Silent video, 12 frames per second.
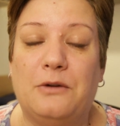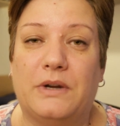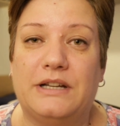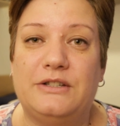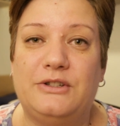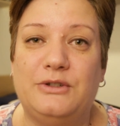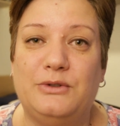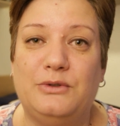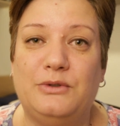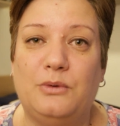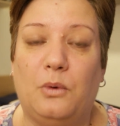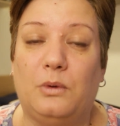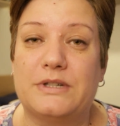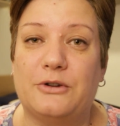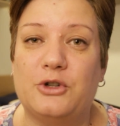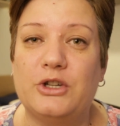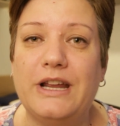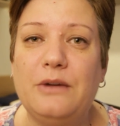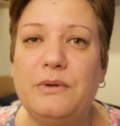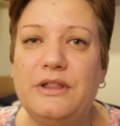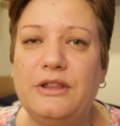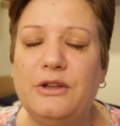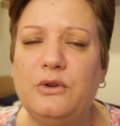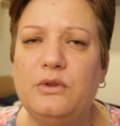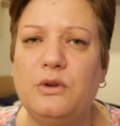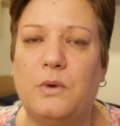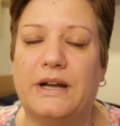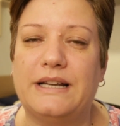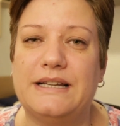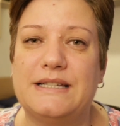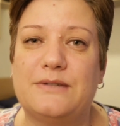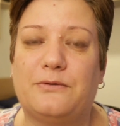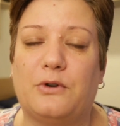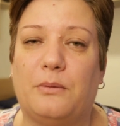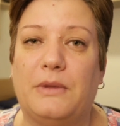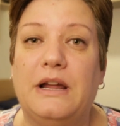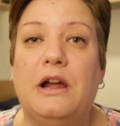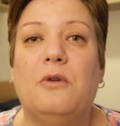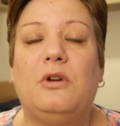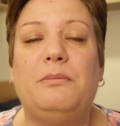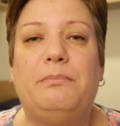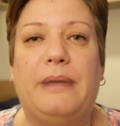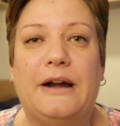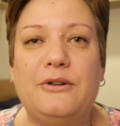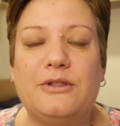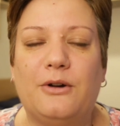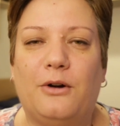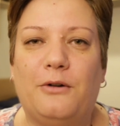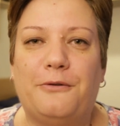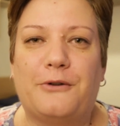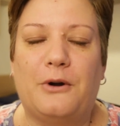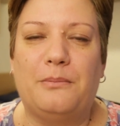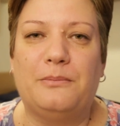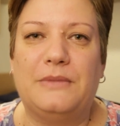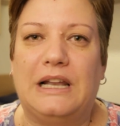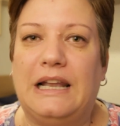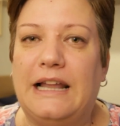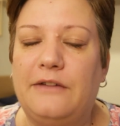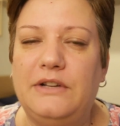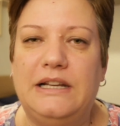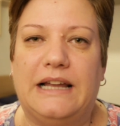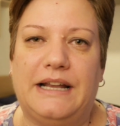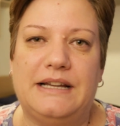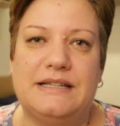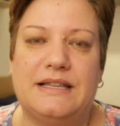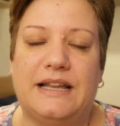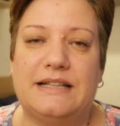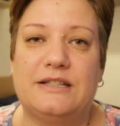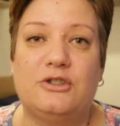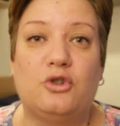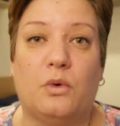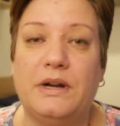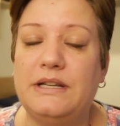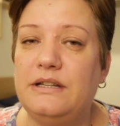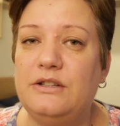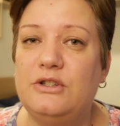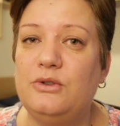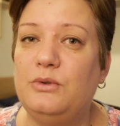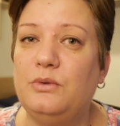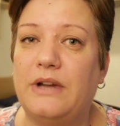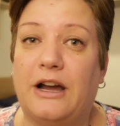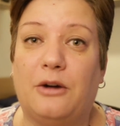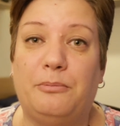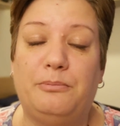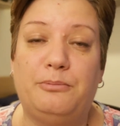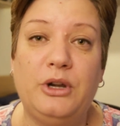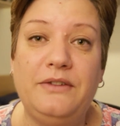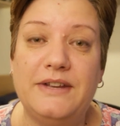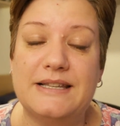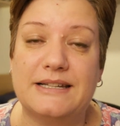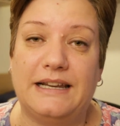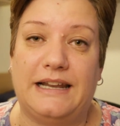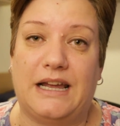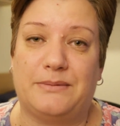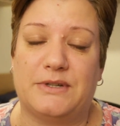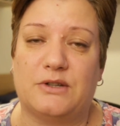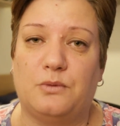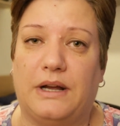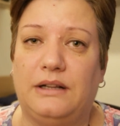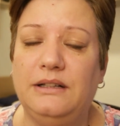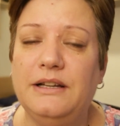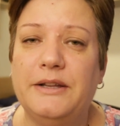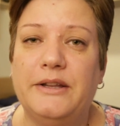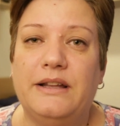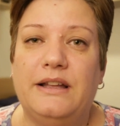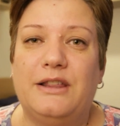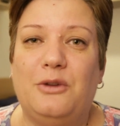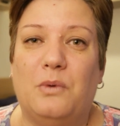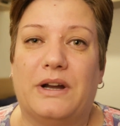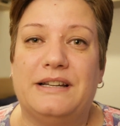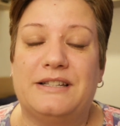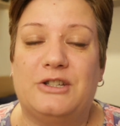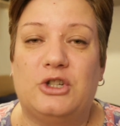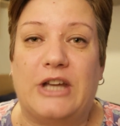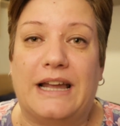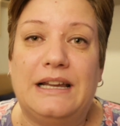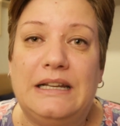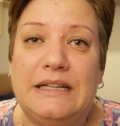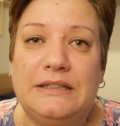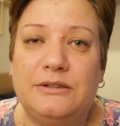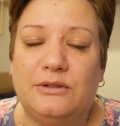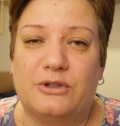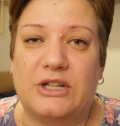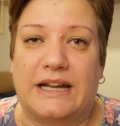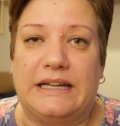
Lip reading: I wanted to also share with you, the one is from, well, both are from lovely ladies that's joined into our previous collabs as well. The one is Jacqueline.